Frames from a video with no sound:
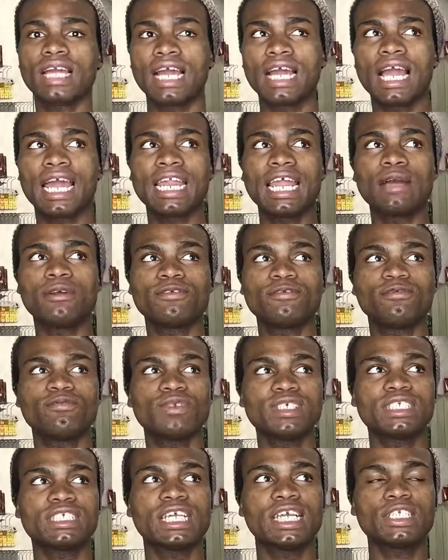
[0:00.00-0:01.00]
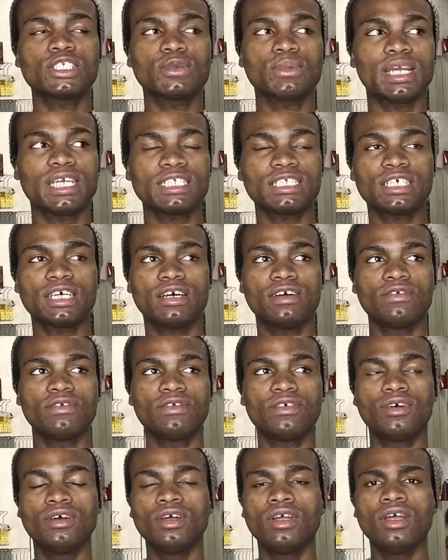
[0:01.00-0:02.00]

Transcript: that. And I've been saying to myself,